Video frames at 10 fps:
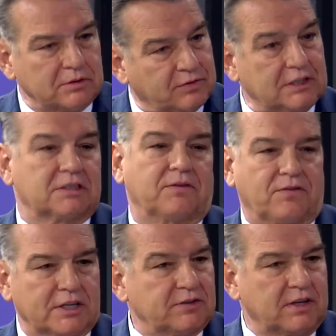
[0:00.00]

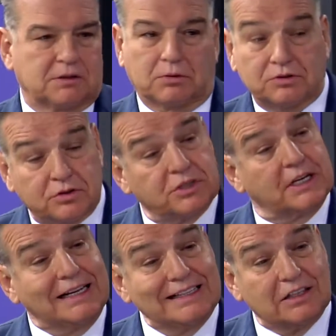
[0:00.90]
fresh vegetables, so she
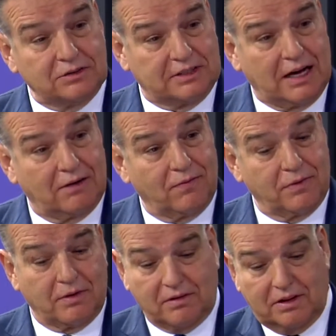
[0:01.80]
can eat those now.
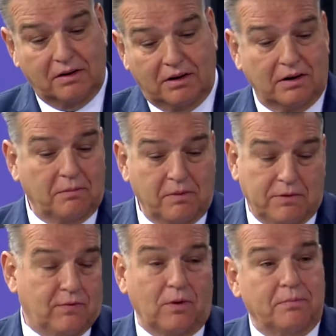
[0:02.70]
In the before